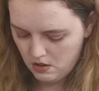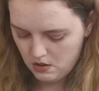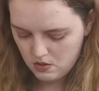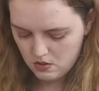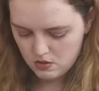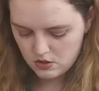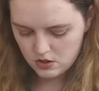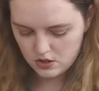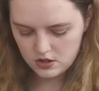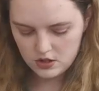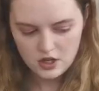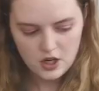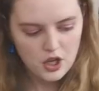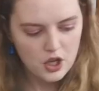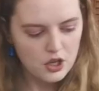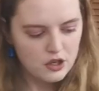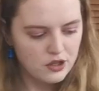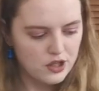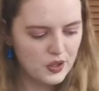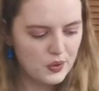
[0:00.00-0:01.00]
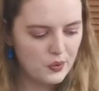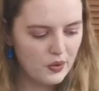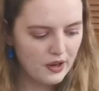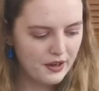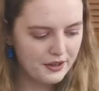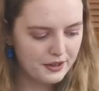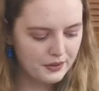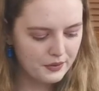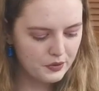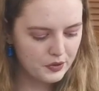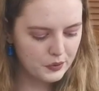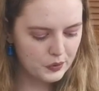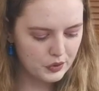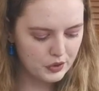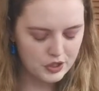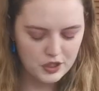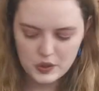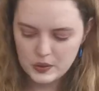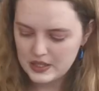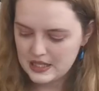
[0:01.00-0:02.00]
hold on. So what I thought
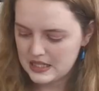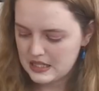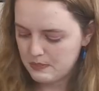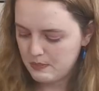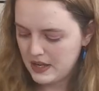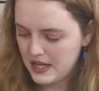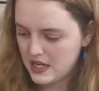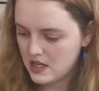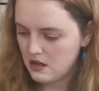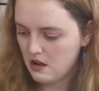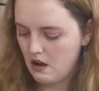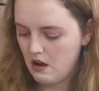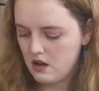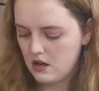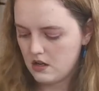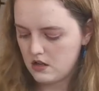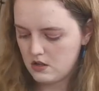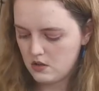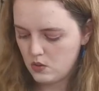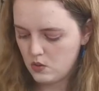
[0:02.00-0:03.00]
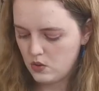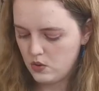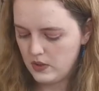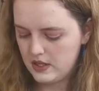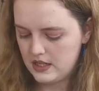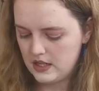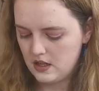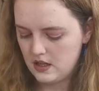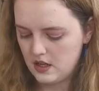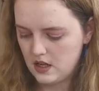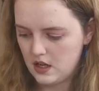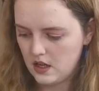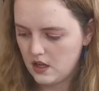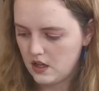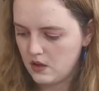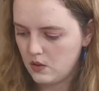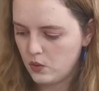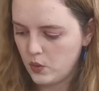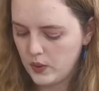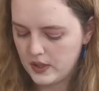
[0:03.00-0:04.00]
it was, so it's pin tucked all the way down
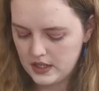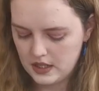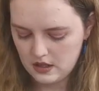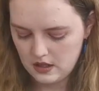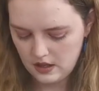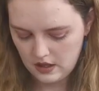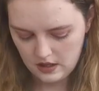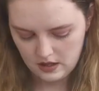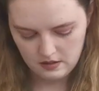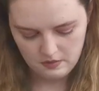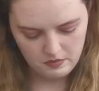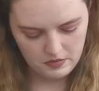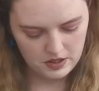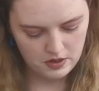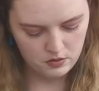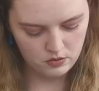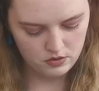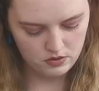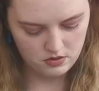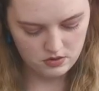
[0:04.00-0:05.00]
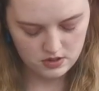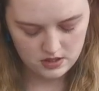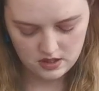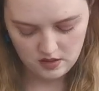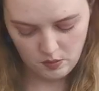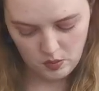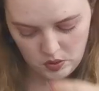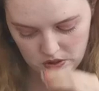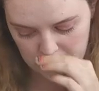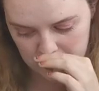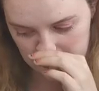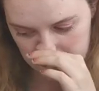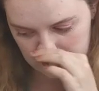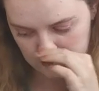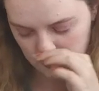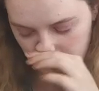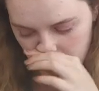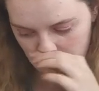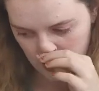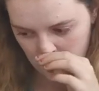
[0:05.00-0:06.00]
here and all the way down here, and also just in the
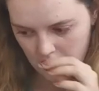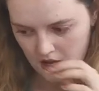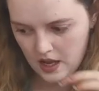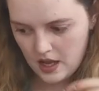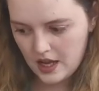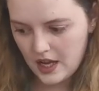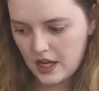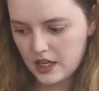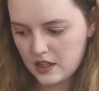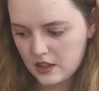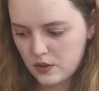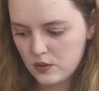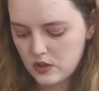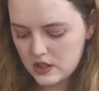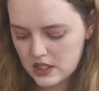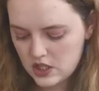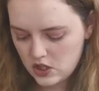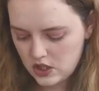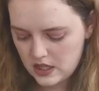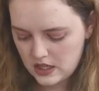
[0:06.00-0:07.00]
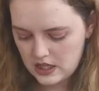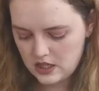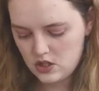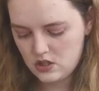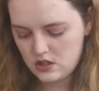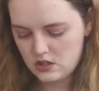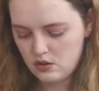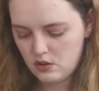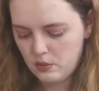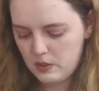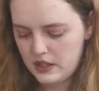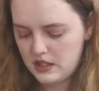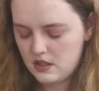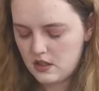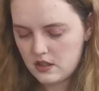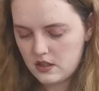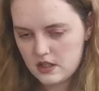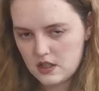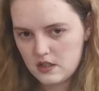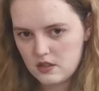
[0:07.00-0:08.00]
bodice. And I thought initially they'd just not
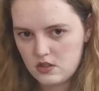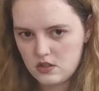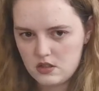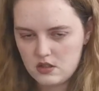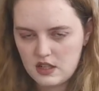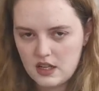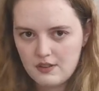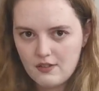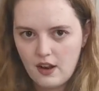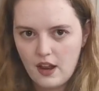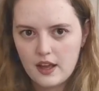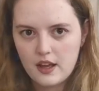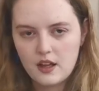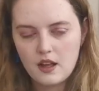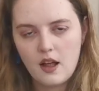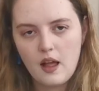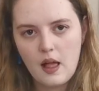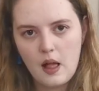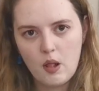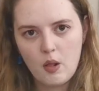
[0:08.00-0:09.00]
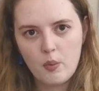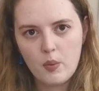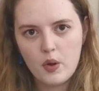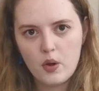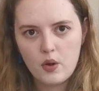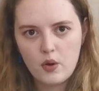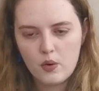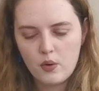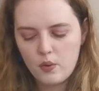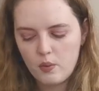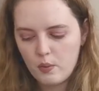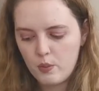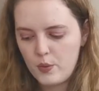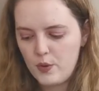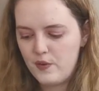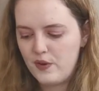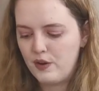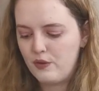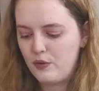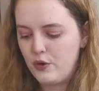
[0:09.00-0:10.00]
pin tucked it just to give like elbow
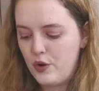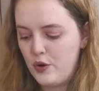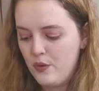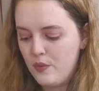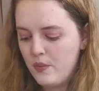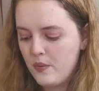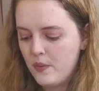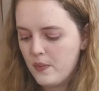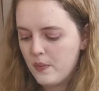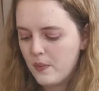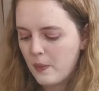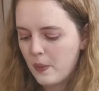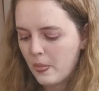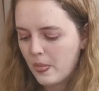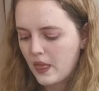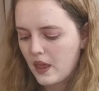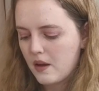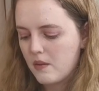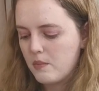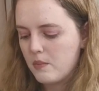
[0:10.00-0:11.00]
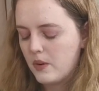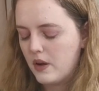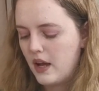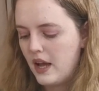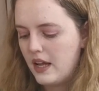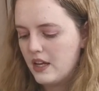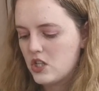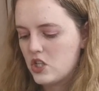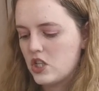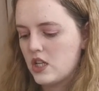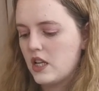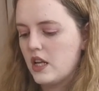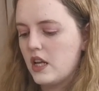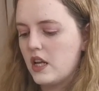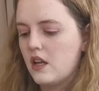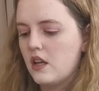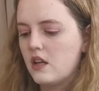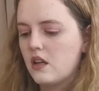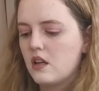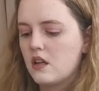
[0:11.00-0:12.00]
moving room, but
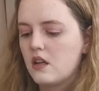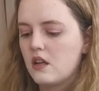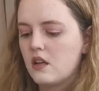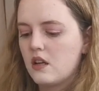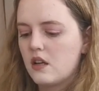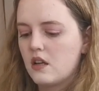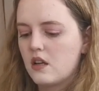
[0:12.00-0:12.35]
actually,